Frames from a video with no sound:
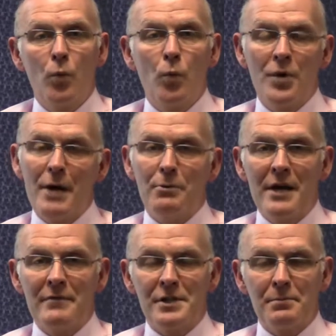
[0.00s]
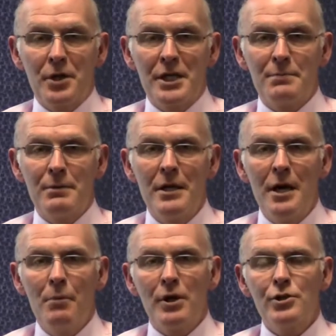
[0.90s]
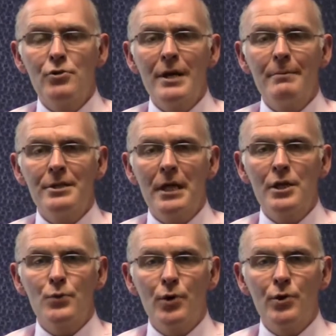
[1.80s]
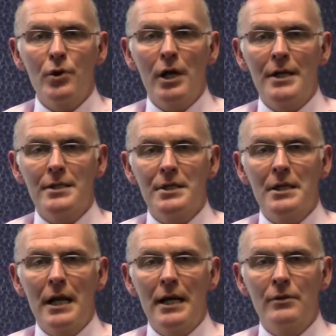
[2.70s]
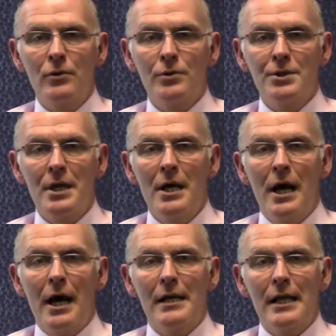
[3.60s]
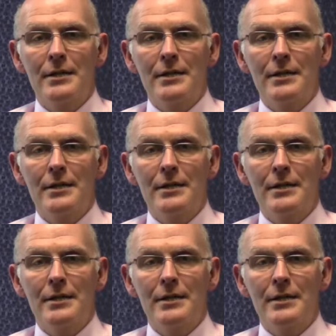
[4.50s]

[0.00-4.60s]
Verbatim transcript: Well, that will never surprise me, but do come and tell us what you'd like to see landlords and